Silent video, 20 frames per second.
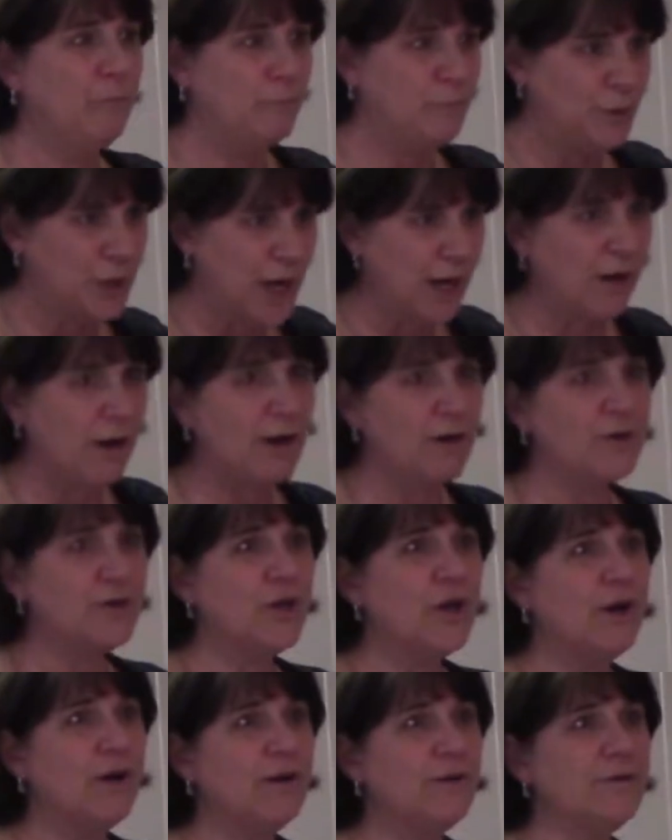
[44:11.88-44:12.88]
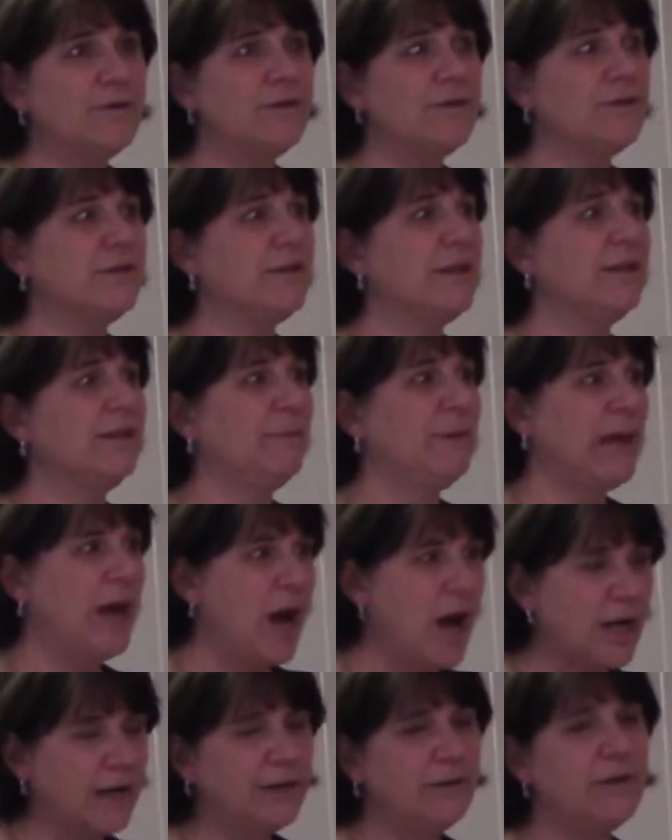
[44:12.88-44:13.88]
check our charts and we
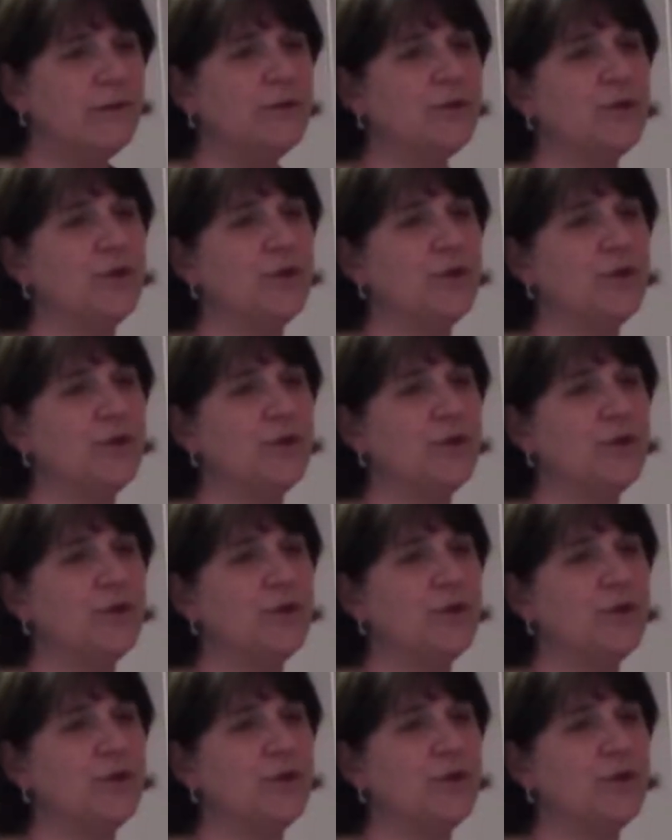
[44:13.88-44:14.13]
audit those